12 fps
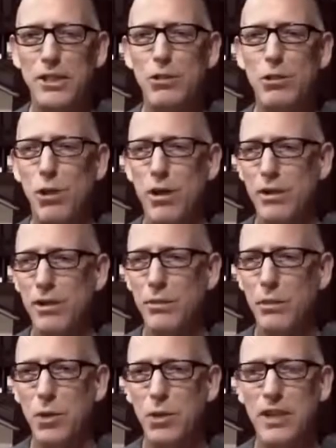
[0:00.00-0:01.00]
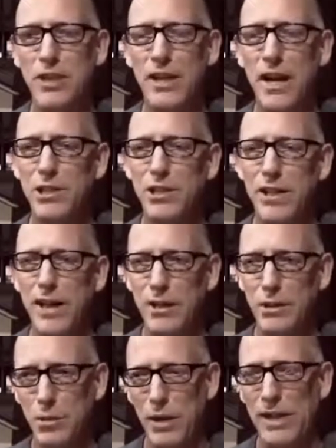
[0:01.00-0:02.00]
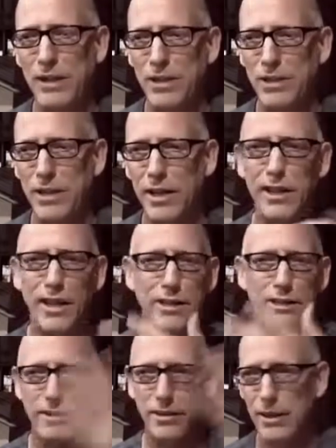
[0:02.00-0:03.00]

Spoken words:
is drawing the most attention at his rallies and getting